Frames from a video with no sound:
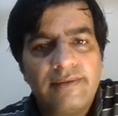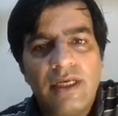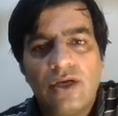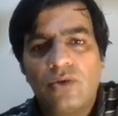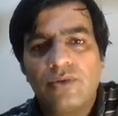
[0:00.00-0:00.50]

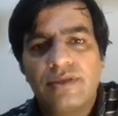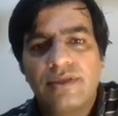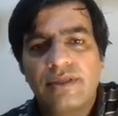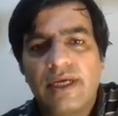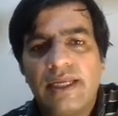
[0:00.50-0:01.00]
No, this
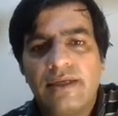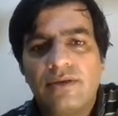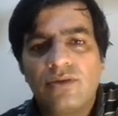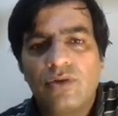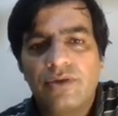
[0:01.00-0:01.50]
is again
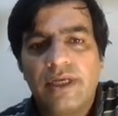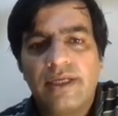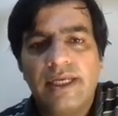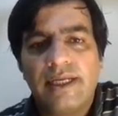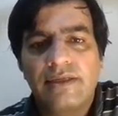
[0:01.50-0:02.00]
not
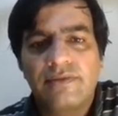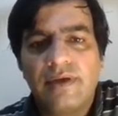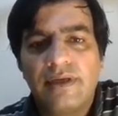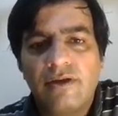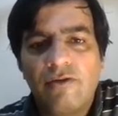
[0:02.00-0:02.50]
an English
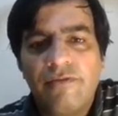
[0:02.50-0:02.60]
word.